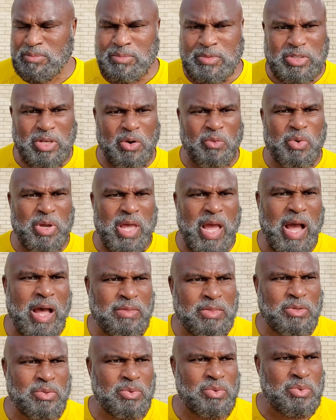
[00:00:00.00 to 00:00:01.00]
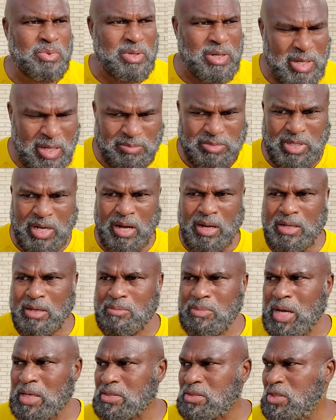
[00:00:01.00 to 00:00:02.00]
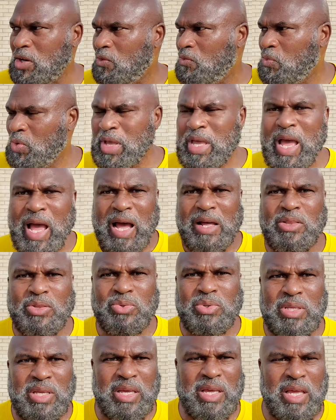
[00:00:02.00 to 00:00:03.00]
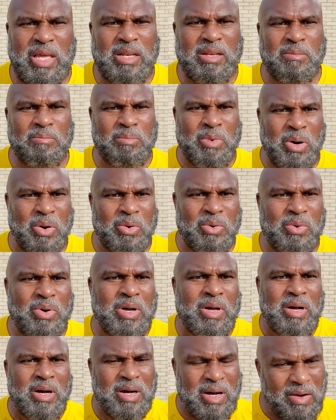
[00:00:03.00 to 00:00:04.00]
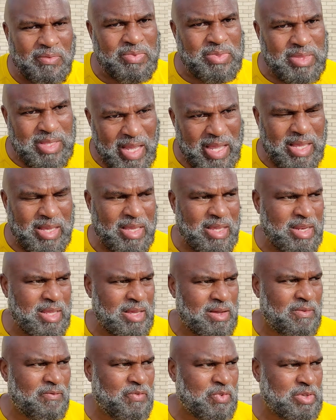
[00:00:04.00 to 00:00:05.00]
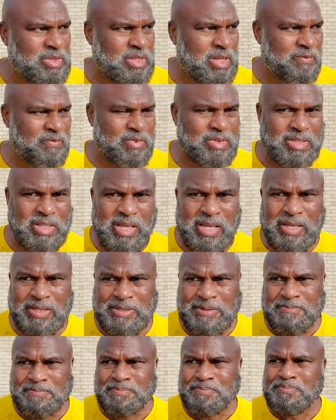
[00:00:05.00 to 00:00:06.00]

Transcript: So we have to, and I'm talking to myself, we have to get in the mode of thanking Him for different things.